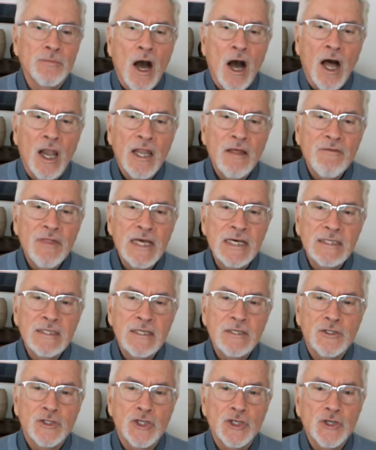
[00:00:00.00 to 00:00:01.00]
All of this
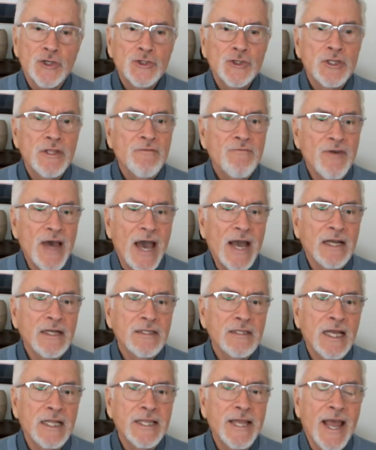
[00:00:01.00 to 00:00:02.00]
is due to the
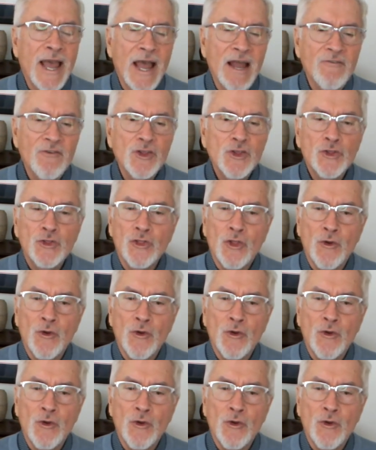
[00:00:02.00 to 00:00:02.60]
fact that the average